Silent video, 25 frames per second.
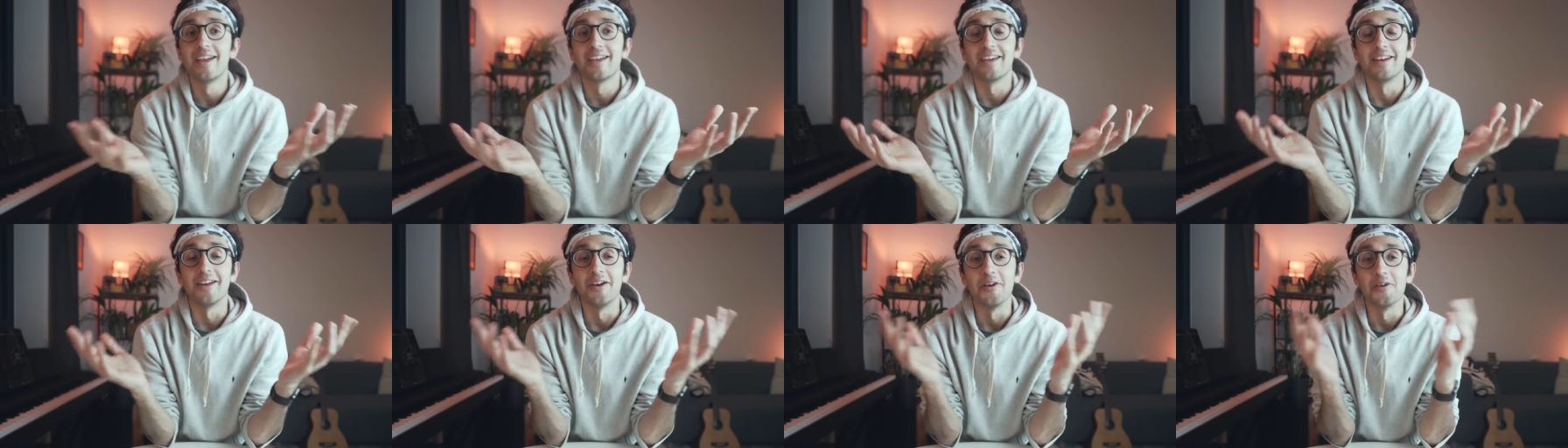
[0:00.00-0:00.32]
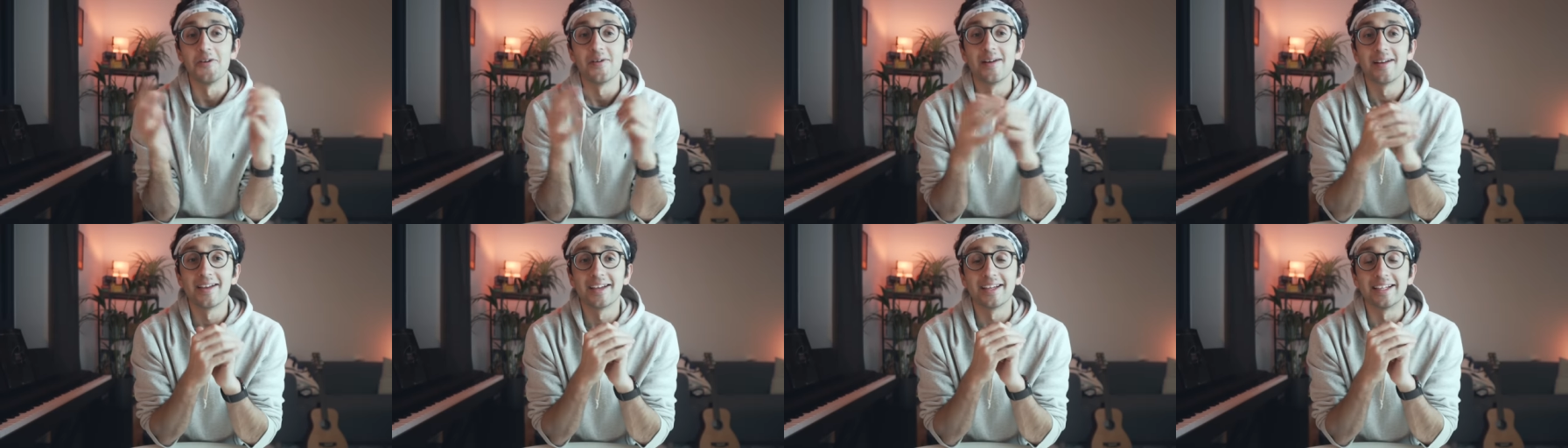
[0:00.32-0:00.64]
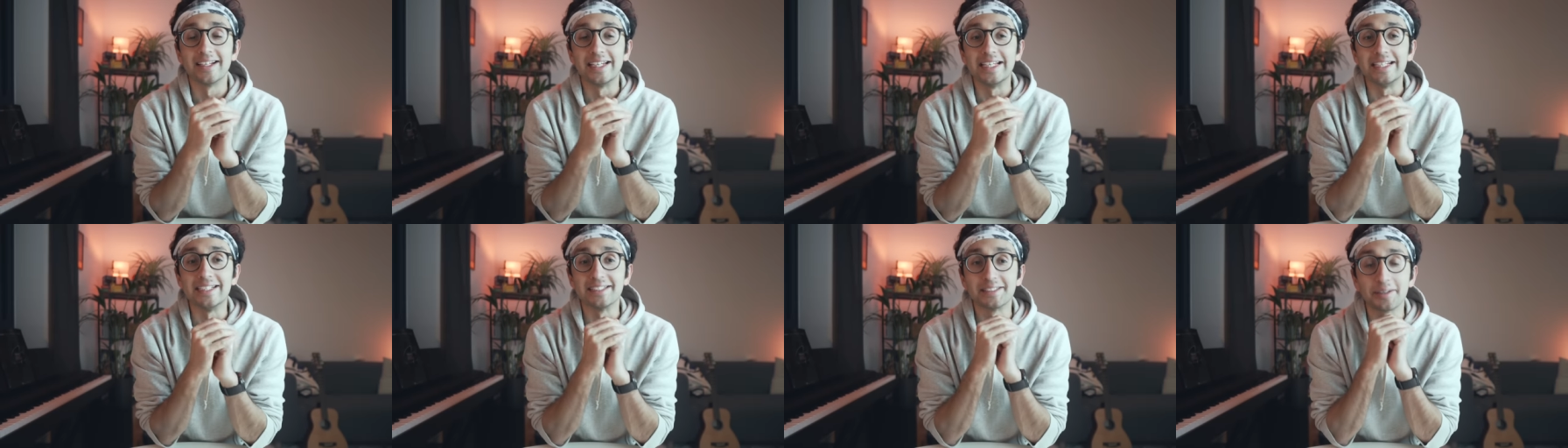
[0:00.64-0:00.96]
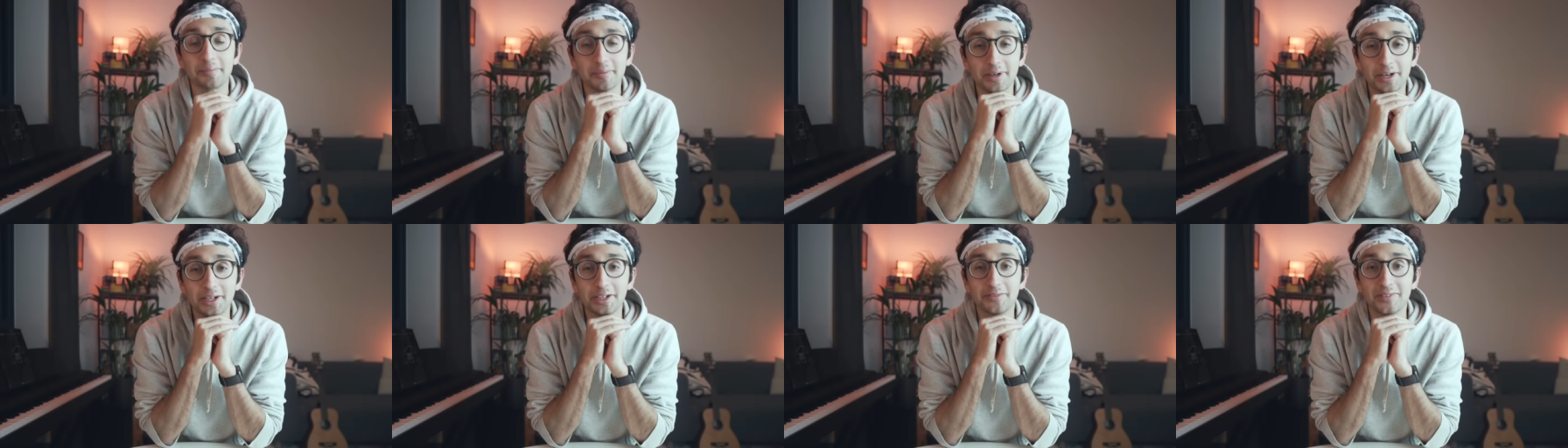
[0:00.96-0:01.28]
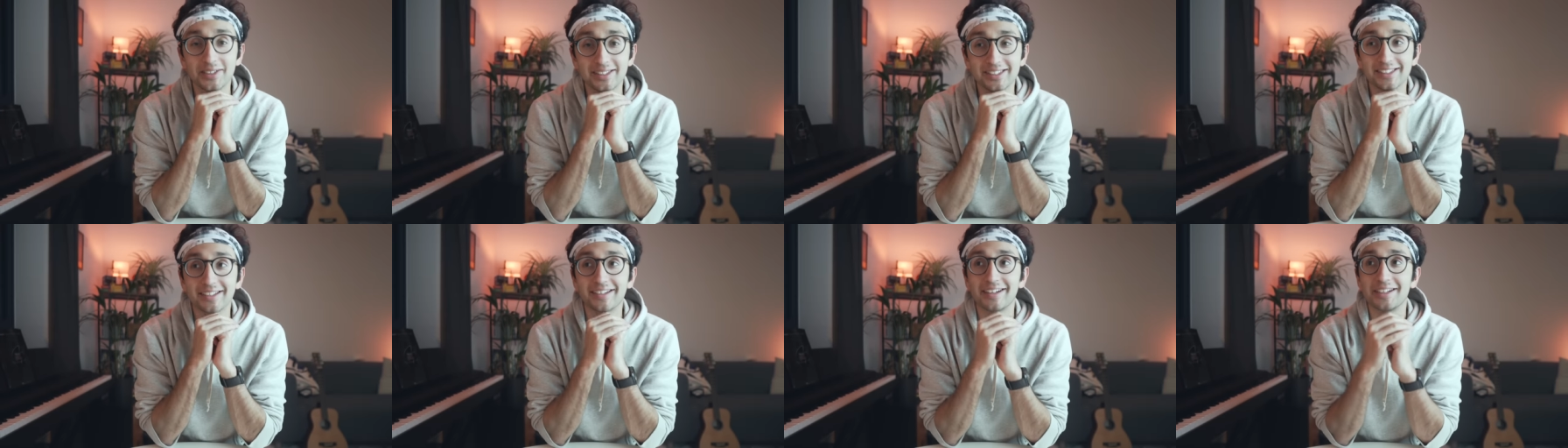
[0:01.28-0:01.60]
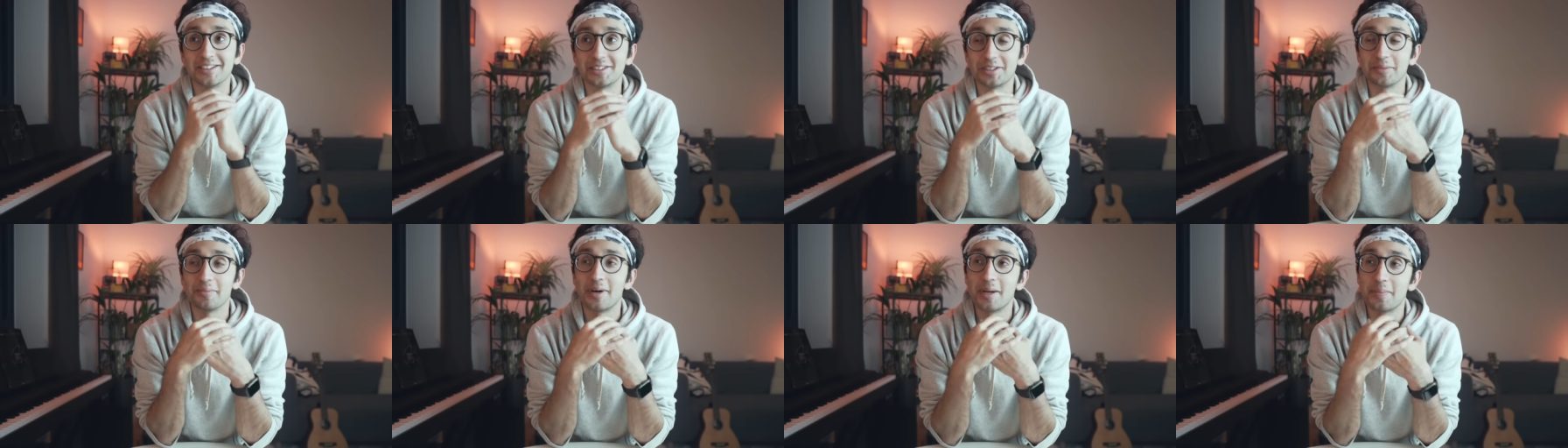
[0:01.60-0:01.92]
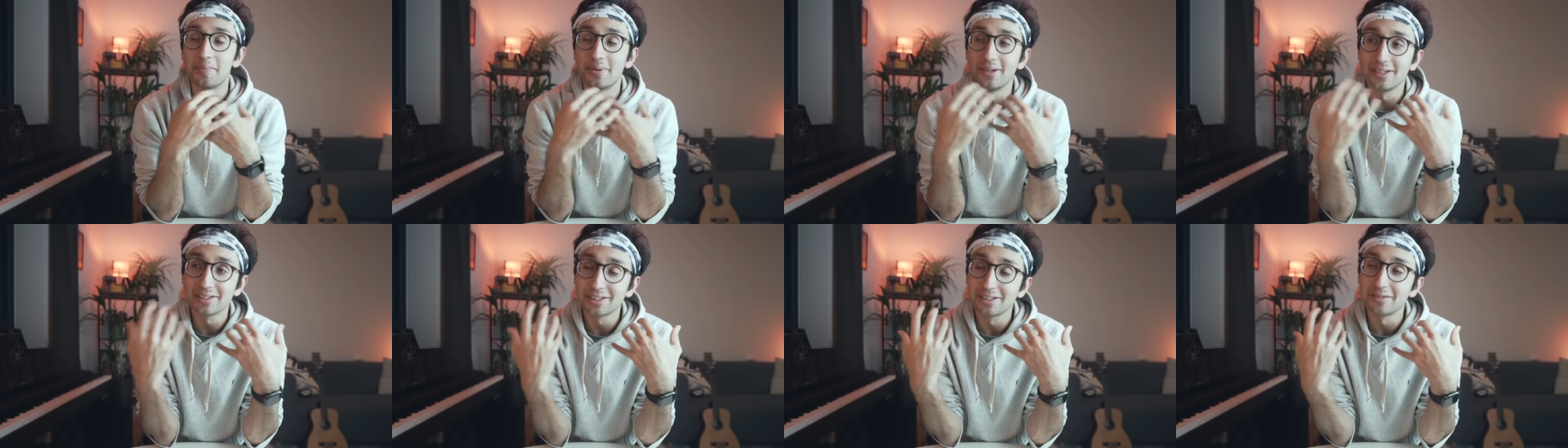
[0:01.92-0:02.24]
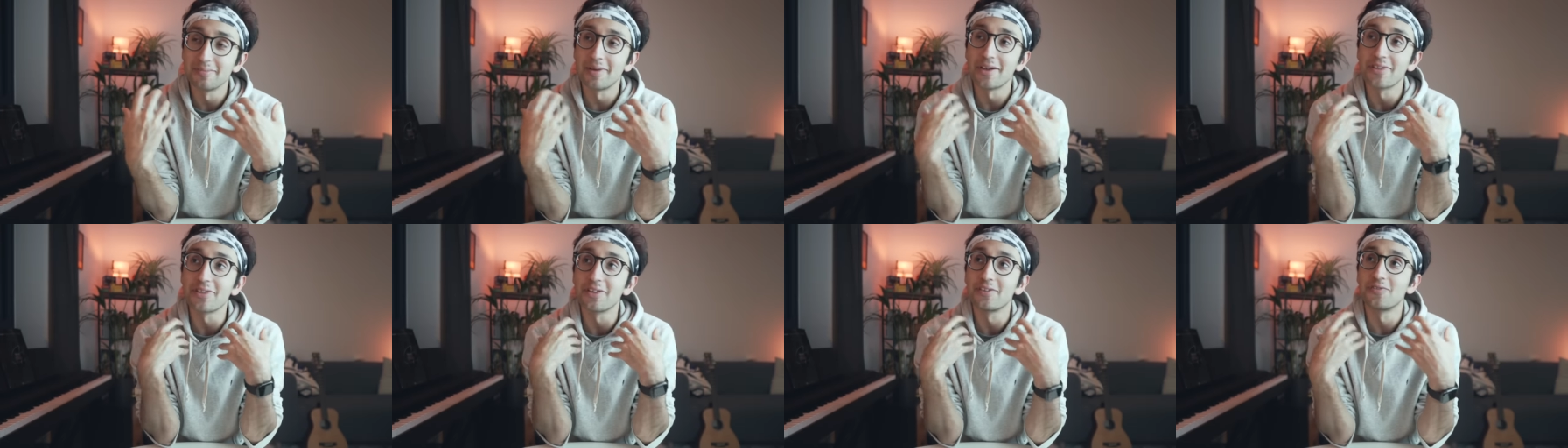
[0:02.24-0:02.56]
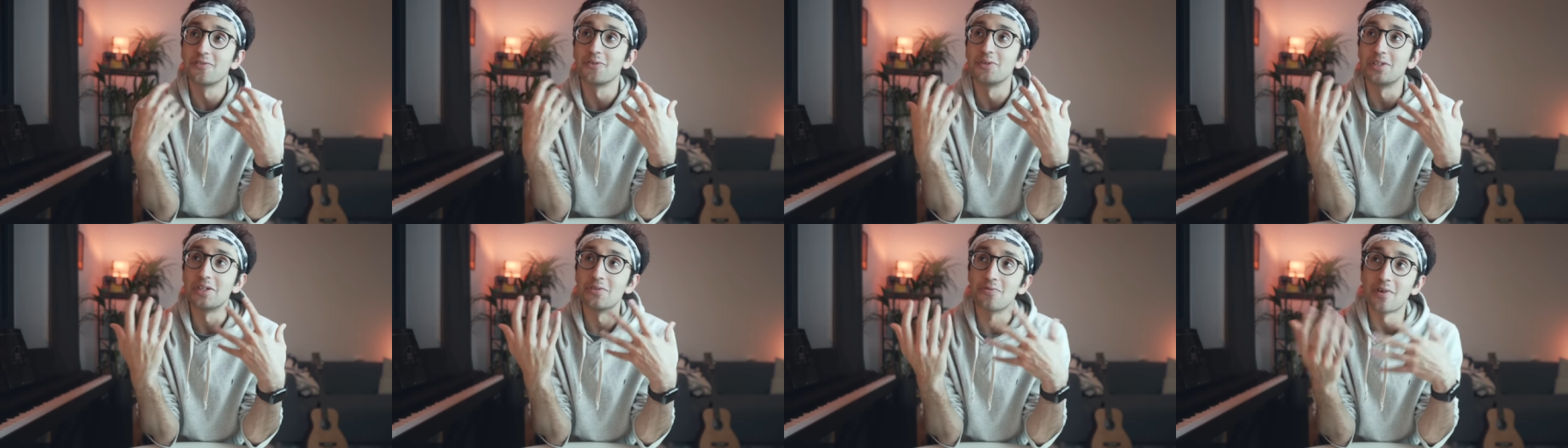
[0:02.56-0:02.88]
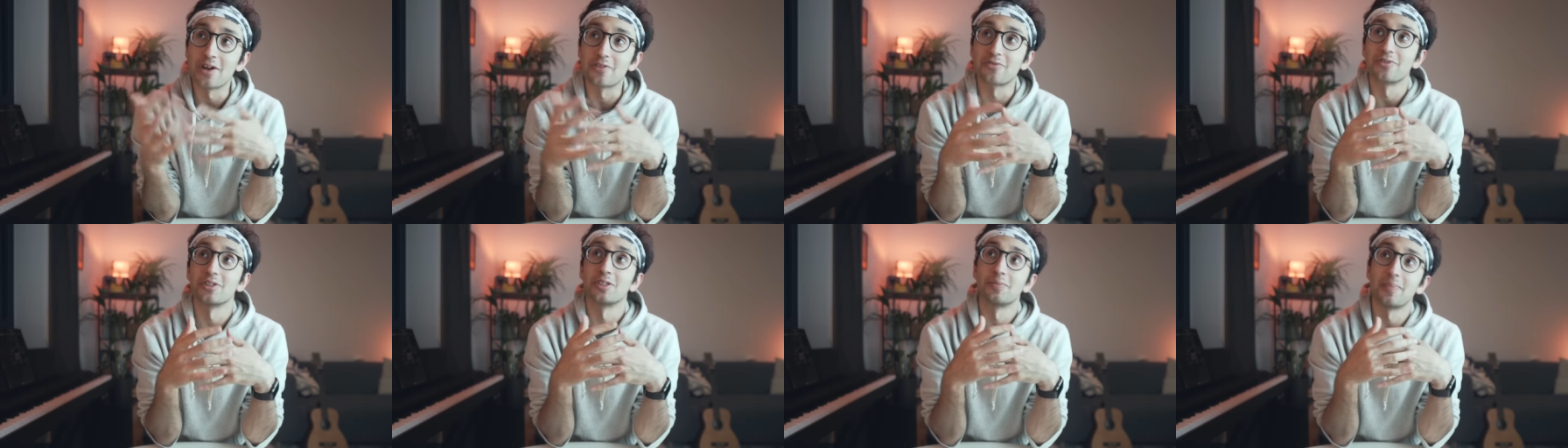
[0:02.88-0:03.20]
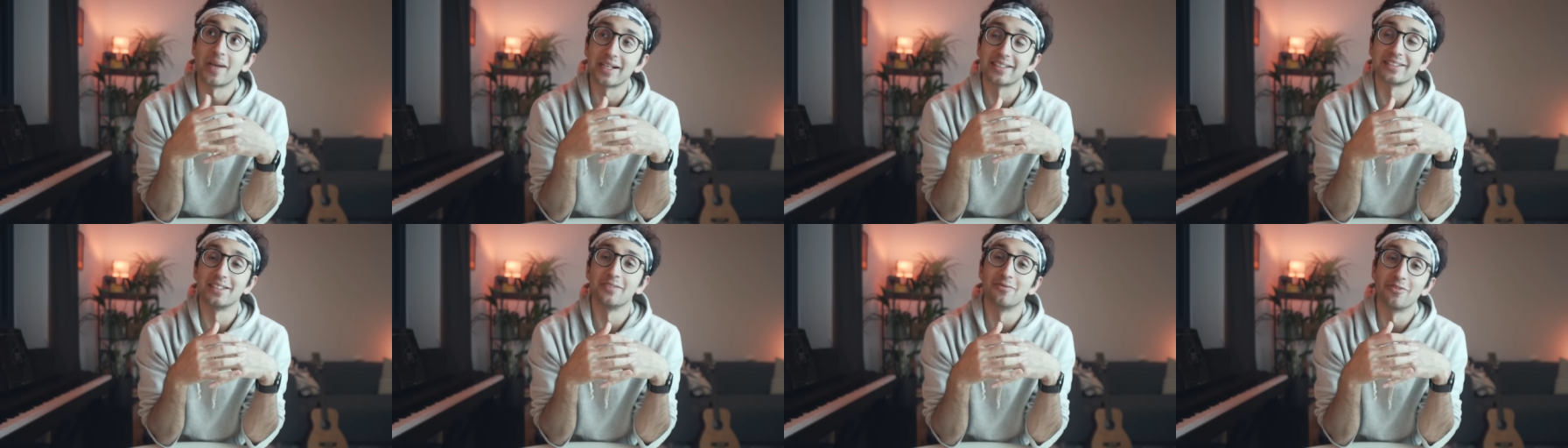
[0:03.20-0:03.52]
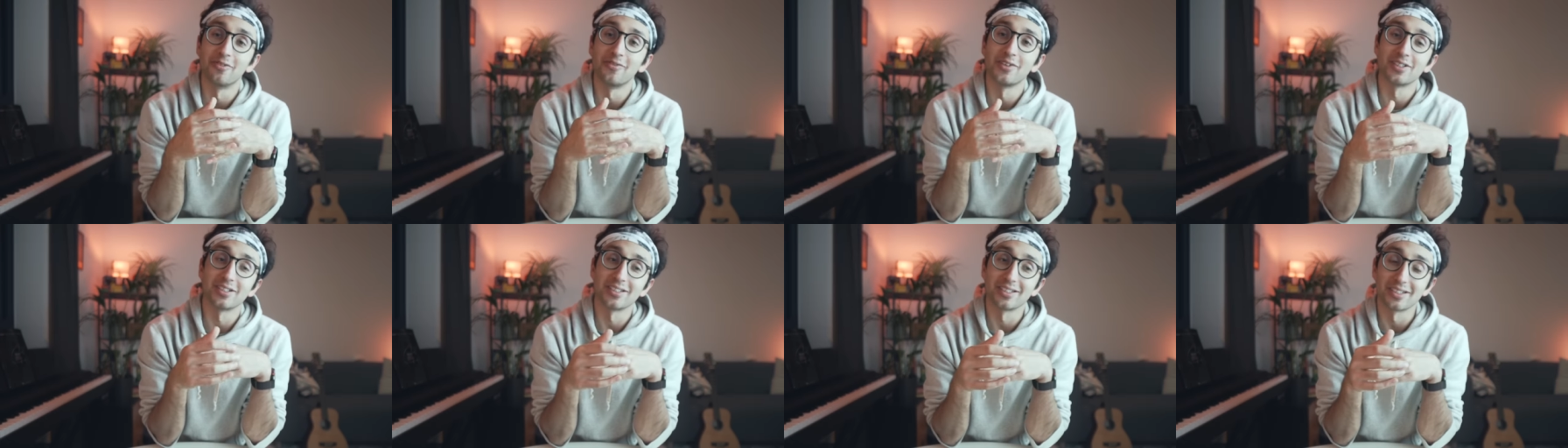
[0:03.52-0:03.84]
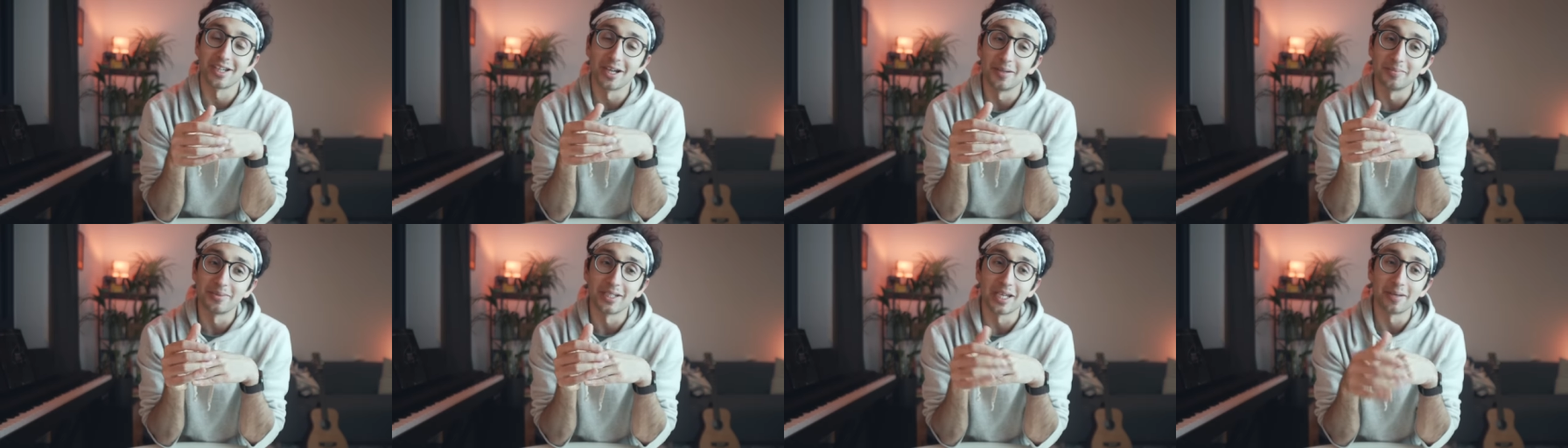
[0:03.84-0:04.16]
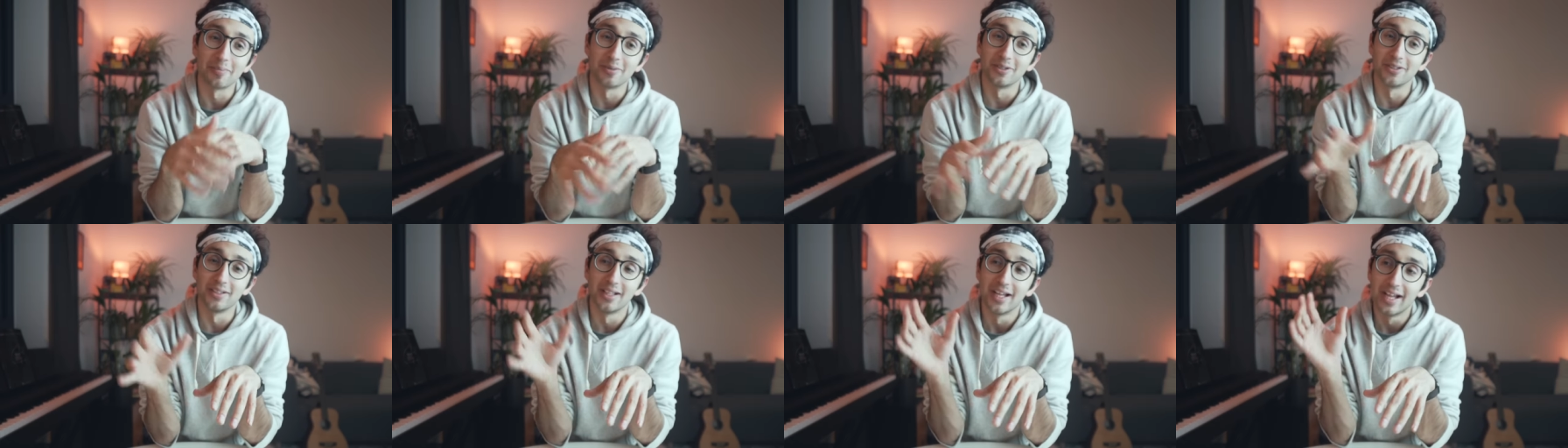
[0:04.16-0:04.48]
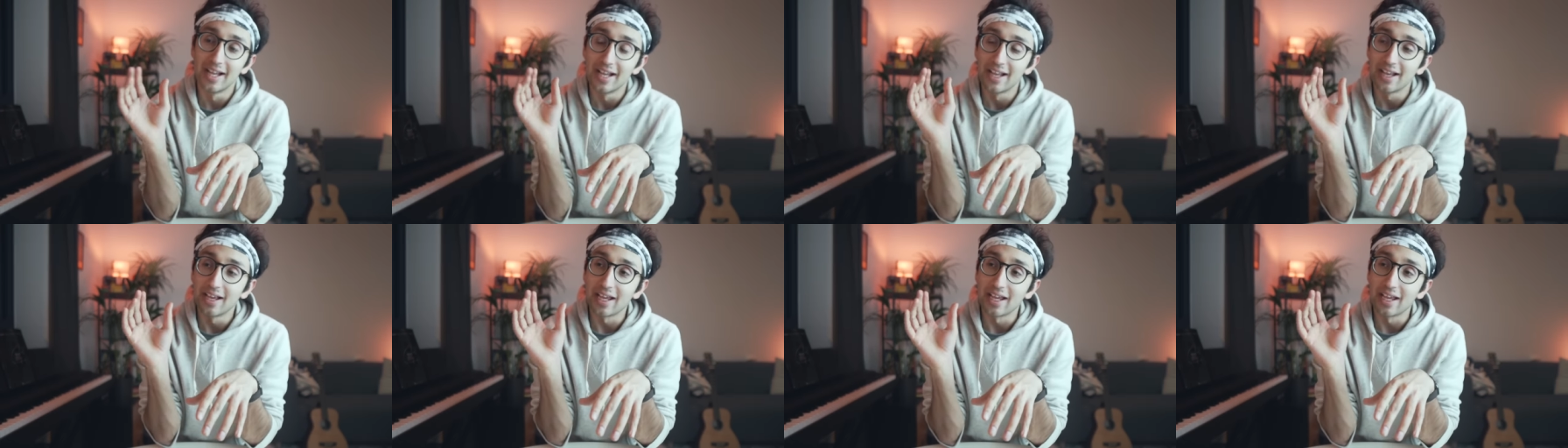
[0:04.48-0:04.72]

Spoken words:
you know, gleaned some kind of insight as to my personal method for the retrospective revision timetable.